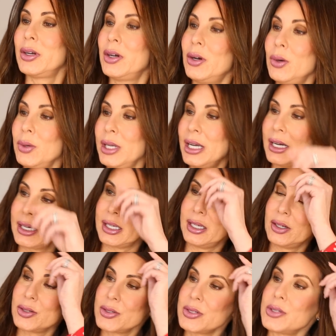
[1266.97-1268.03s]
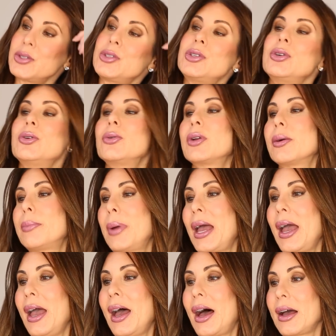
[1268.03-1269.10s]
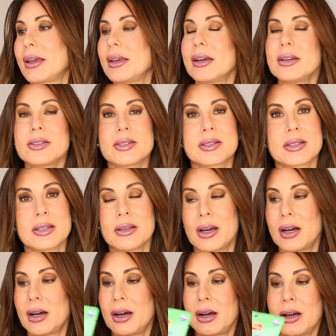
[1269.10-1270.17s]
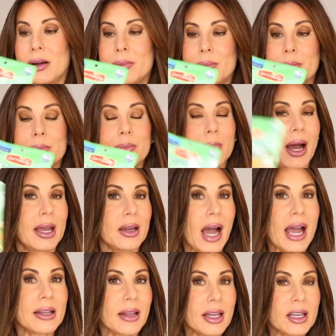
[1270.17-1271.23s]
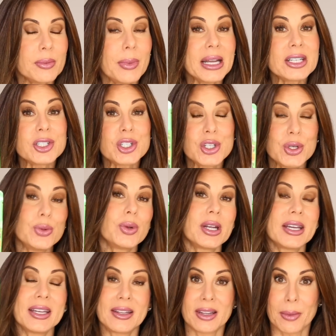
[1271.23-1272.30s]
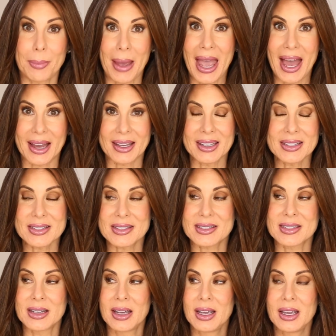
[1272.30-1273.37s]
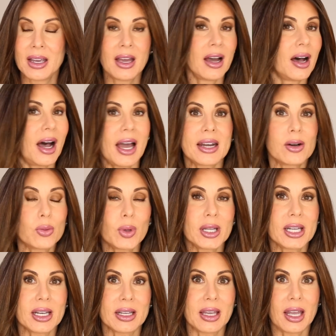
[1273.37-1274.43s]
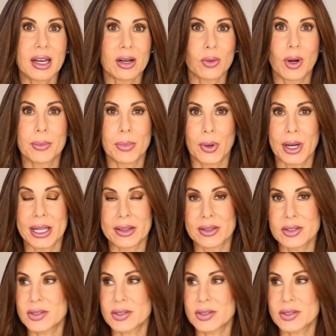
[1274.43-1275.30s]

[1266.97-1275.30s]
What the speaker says: Oh yeah, here's a tuna packet. I like my tuna in the packets. I don't really care what brand.